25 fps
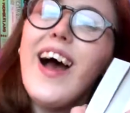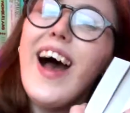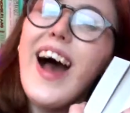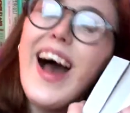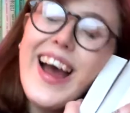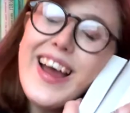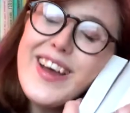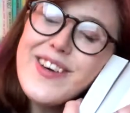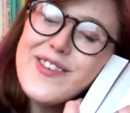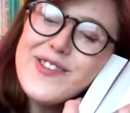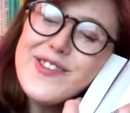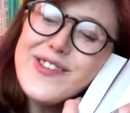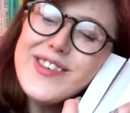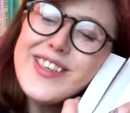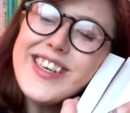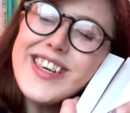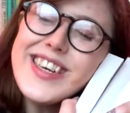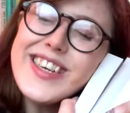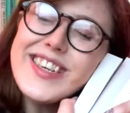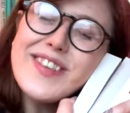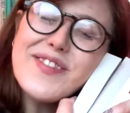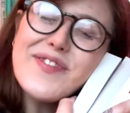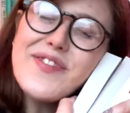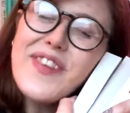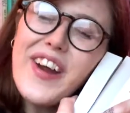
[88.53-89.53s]
I
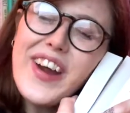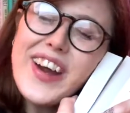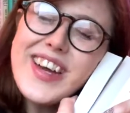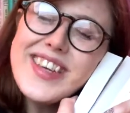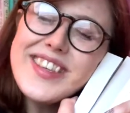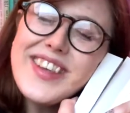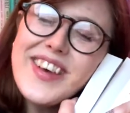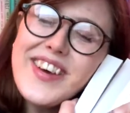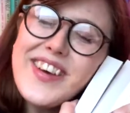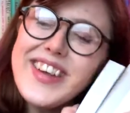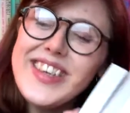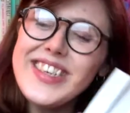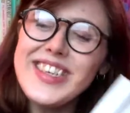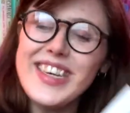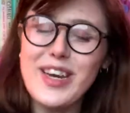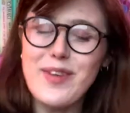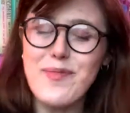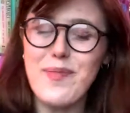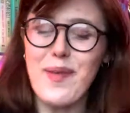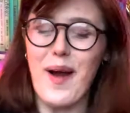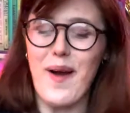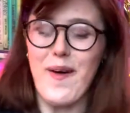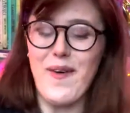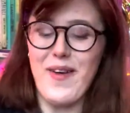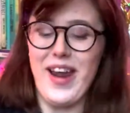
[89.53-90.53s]
ordered. I'm very excited
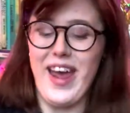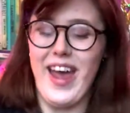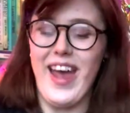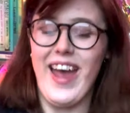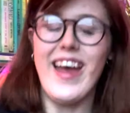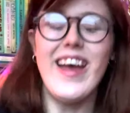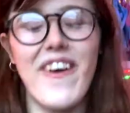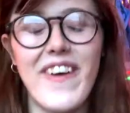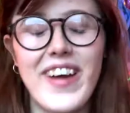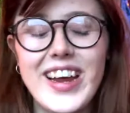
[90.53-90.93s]
about it.